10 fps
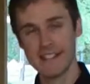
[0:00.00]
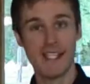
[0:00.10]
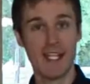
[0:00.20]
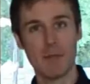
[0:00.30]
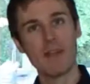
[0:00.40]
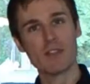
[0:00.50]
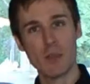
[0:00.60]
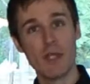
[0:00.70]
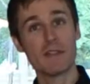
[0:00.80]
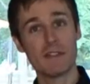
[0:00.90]
going to take about
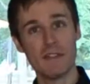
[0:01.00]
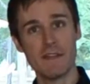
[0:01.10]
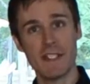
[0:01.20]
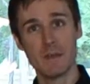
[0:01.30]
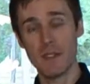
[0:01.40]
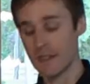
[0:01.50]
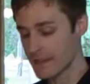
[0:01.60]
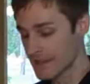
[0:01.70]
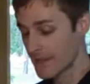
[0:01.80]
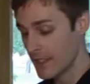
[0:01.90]
twelve to fifteen
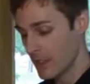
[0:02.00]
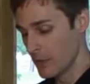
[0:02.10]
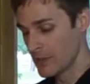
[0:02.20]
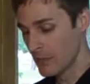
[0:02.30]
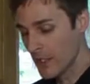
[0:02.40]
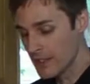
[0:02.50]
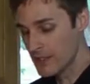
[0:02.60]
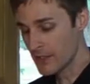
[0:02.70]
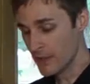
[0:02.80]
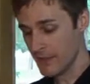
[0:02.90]
minutes. What you
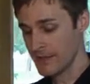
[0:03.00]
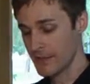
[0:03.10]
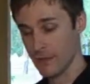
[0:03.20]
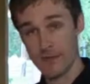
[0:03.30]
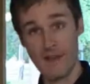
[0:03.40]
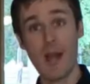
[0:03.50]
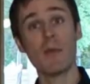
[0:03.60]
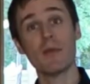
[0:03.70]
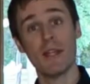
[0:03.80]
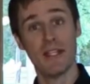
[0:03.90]
want to do is to
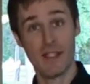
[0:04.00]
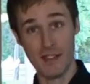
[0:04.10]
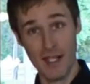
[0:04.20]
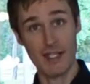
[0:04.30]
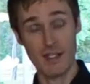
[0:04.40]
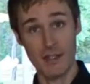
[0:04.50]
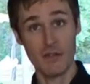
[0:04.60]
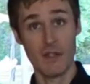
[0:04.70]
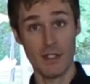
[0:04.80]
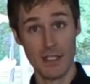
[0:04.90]
evaporate a lot
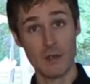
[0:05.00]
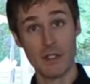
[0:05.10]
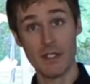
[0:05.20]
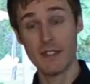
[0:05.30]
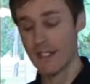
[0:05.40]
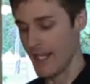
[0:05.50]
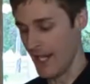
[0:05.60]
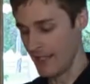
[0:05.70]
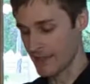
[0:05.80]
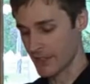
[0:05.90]
of the liquid,
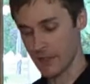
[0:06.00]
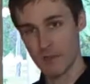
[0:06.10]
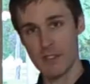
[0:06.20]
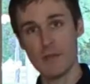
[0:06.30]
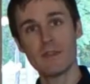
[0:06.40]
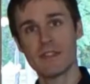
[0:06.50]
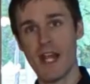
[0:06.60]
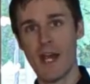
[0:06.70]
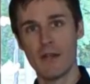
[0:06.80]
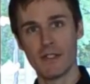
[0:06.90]
and it's going to reduce
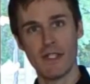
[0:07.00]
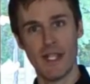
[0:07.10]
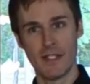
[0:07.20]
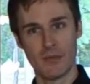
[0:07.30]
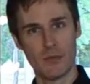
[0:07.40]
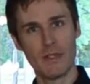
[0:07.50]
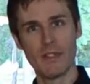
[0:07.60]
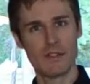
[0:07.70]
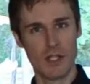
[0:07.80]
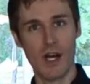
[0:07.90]
down and get
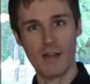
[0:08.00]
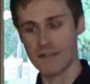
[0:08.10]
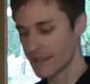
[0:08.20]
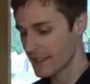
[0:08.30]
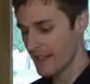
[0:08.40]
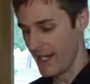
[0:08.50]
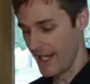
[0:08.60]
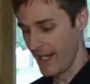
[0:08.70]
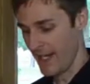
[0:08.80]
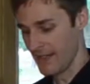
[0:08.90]
really soft.
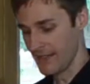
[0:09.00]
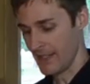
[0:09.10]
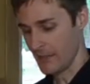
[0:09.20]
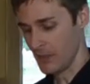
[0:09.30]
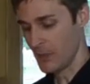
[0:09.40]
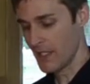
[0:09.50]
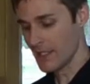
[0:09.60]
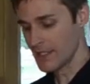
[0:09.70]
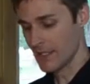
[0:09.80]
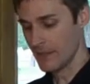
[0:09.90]
And um, you
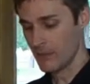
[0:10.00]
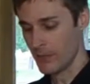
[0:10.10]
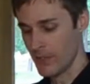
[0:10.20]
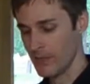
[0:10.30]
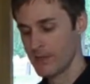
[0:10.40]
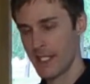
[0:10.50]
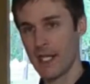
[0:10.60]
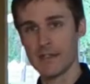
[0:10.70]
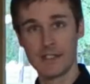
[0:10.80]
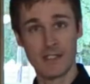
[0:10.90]
want it to reduce
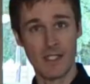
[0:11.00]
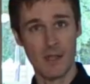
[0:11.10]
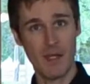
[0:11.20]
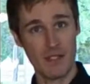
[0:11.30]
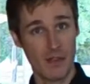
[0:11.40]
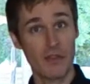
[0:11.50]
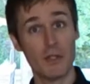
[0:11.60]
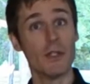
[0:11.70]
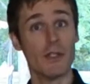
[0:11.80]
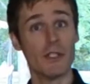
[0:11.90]
down till about a
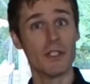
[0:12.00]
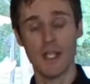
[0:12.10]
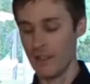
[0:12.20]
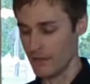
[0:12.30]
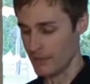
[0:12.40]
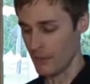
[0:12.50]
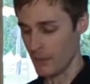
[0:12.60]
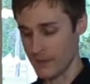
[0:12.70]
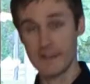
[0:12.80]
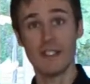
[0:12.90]
third of
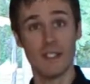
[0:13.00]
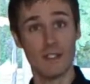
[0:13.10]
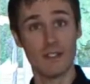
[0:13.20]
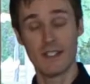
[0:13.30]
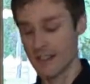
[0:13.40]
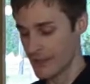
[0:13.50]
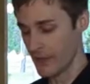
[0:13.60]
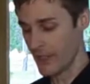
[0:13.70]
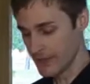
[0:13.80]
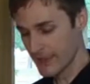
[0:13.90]
what's here.
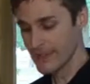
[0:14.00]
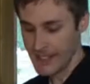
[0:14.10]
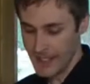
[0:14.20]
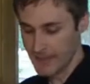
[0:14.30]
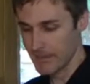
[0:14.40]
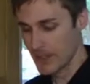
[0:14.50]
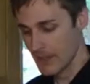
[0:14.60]
So that's going to take